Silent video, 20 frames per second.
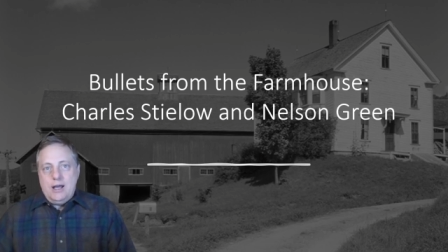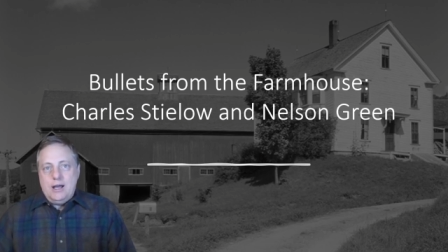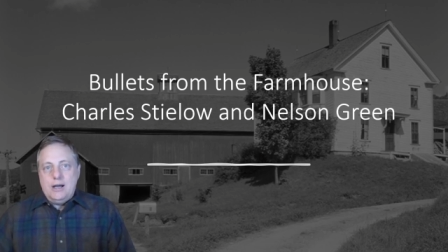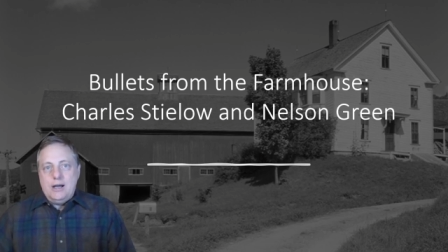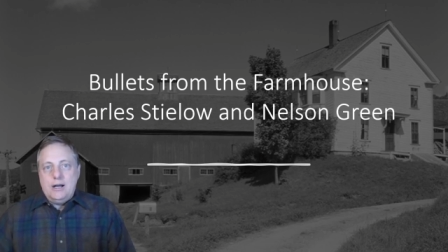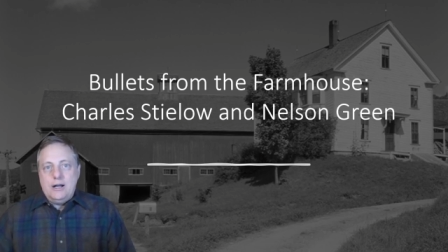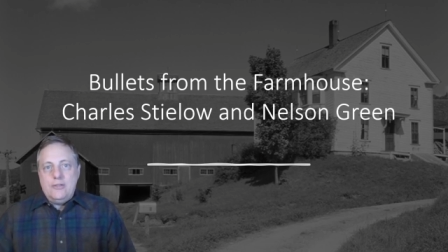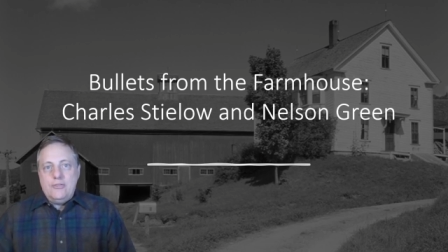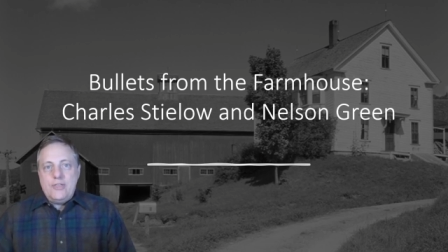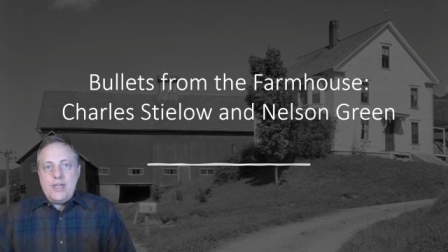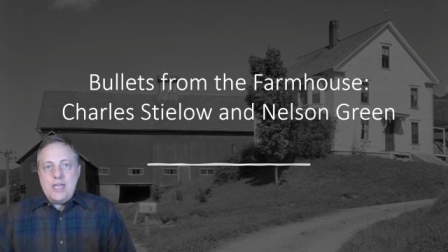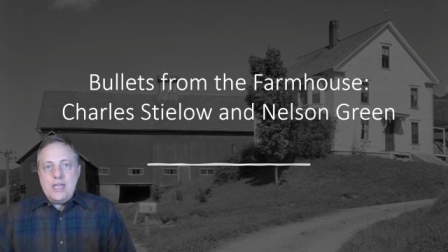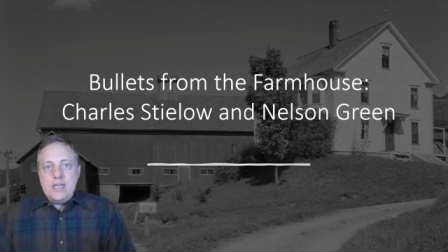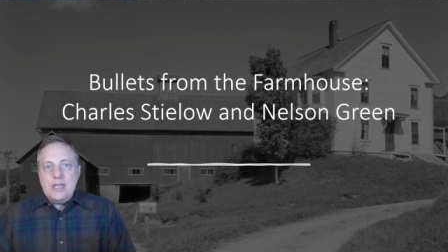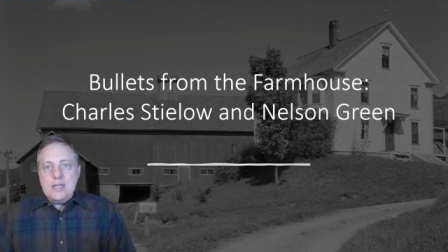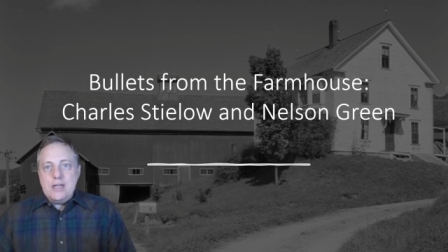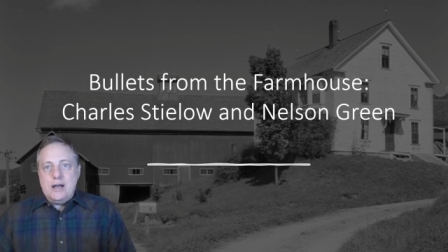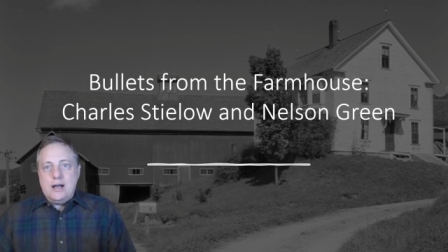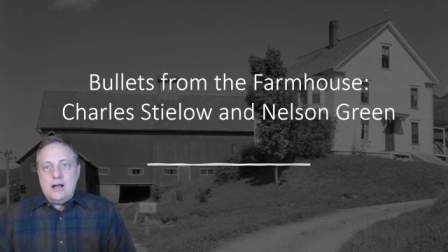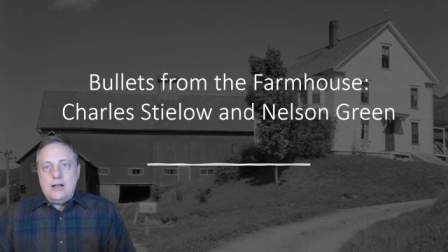Uh,
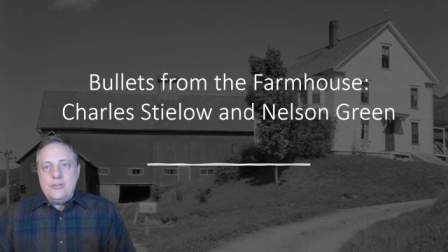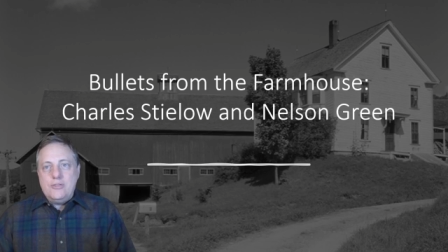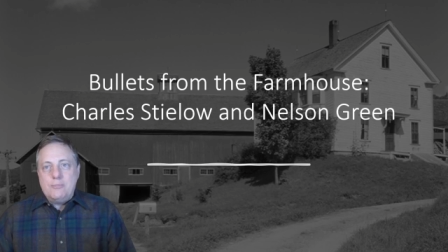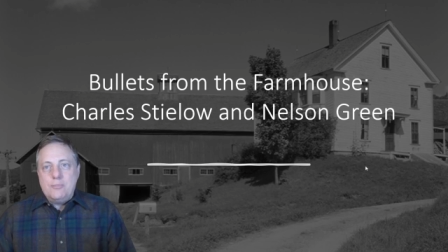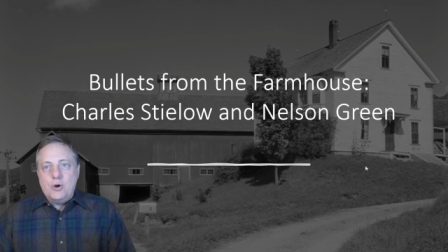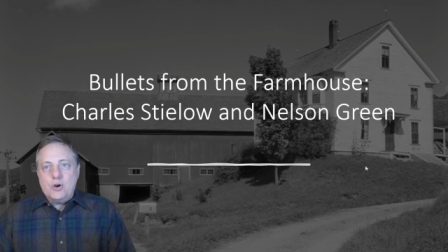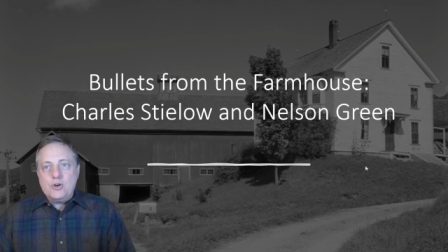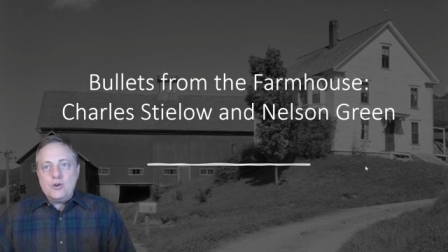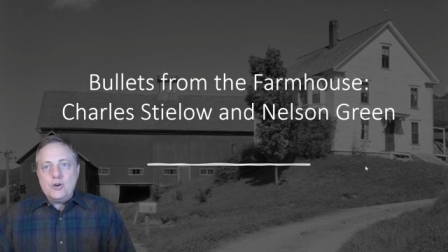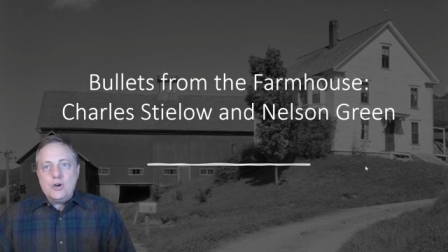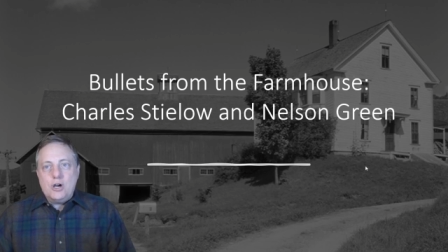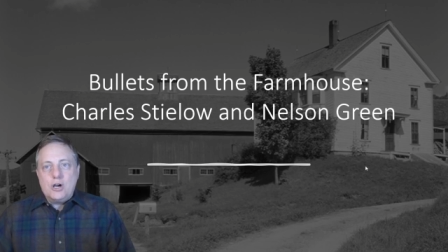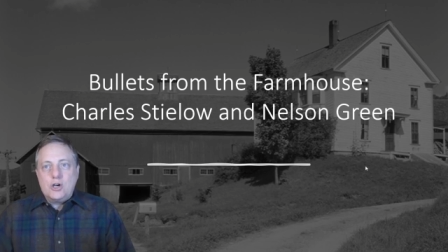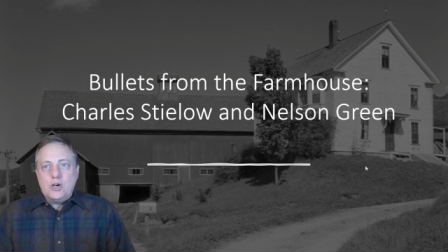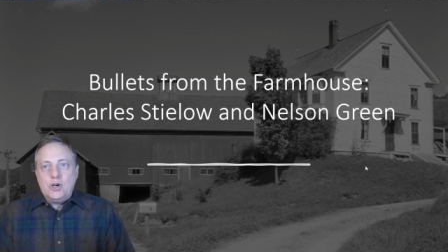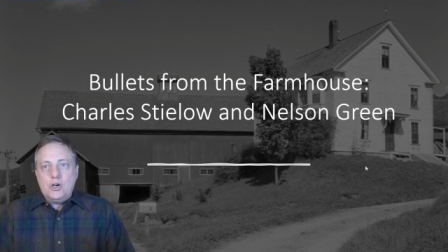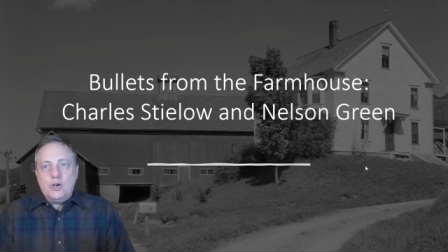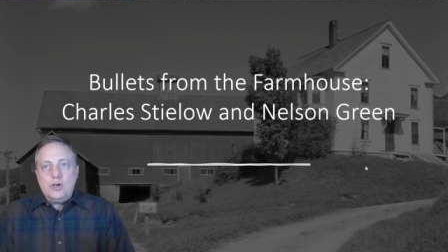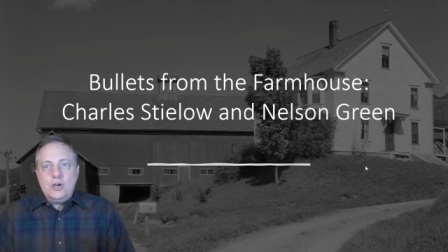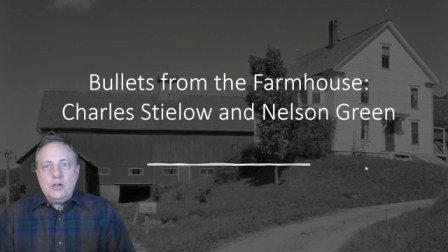they, uh, the murder
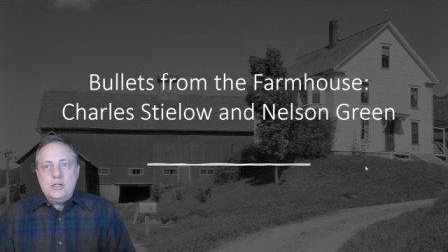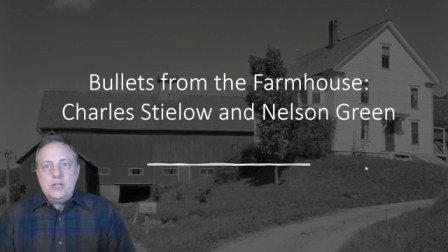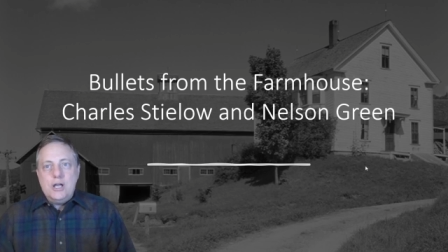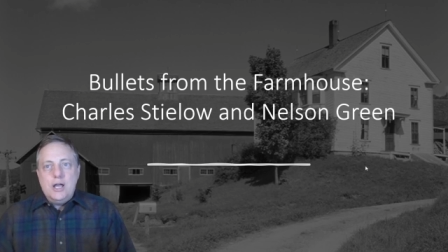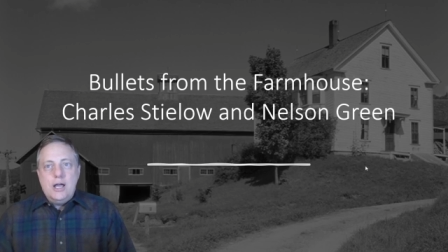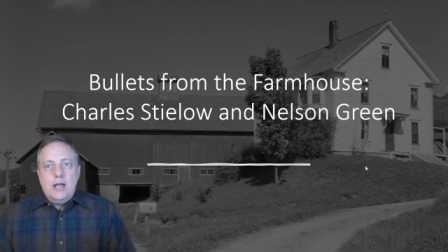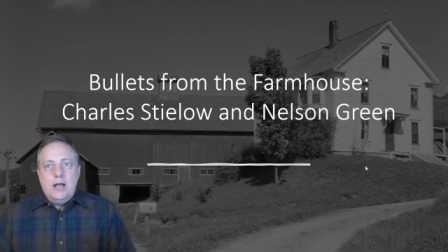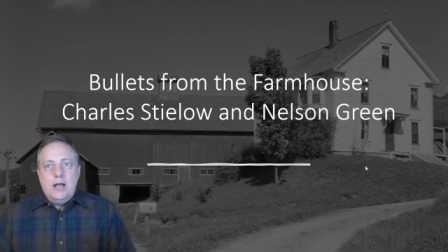occurred